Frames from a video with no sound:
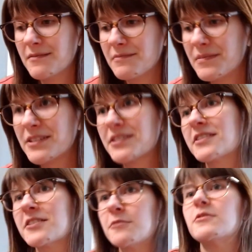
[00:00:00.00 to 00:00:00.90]
here's an
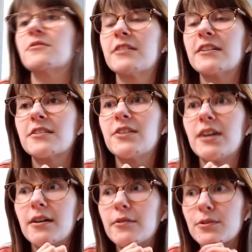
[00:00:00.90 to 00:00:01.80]
example, right? So
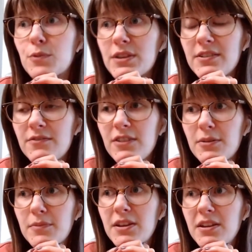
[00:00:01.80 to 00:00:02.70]
I was working for a
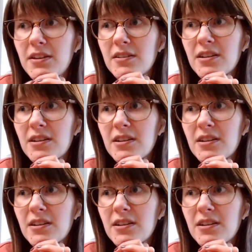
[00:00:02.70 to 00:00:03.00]
company